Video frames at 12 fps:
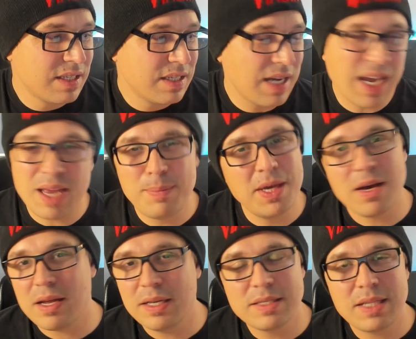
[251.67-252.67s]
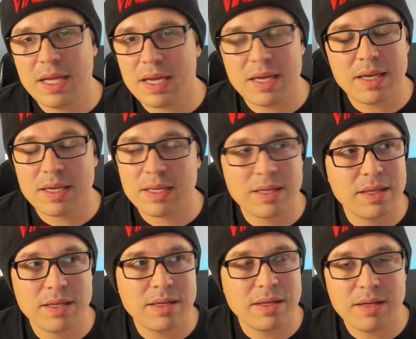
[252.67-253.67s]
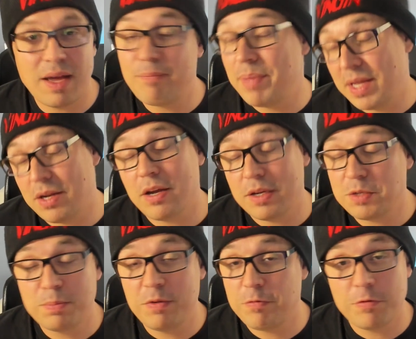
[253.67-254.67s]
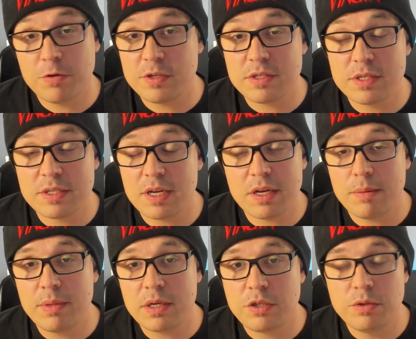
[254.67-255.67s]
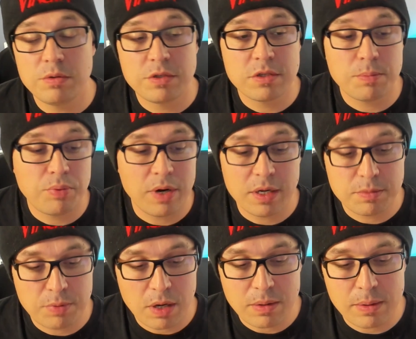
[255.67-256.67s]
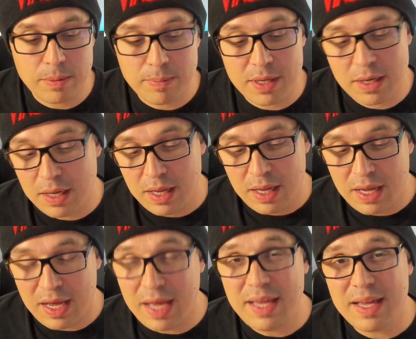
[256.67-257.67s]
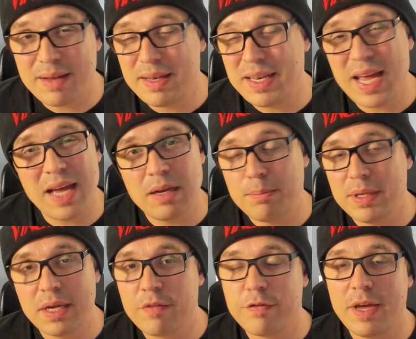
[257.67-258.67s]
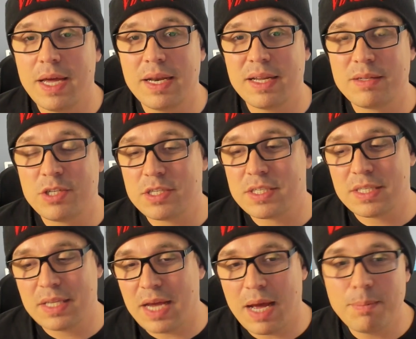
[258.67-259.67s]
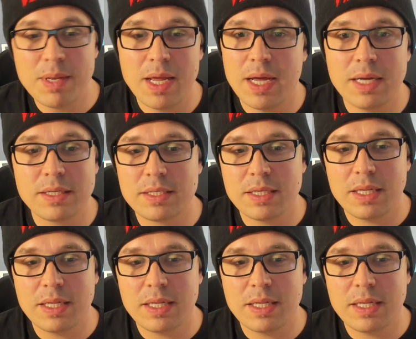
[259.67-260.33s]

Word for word: I gotta be honest like I've been honest before so it's not gonna be a huge surprise probably but I'm not a big fan just I'm not.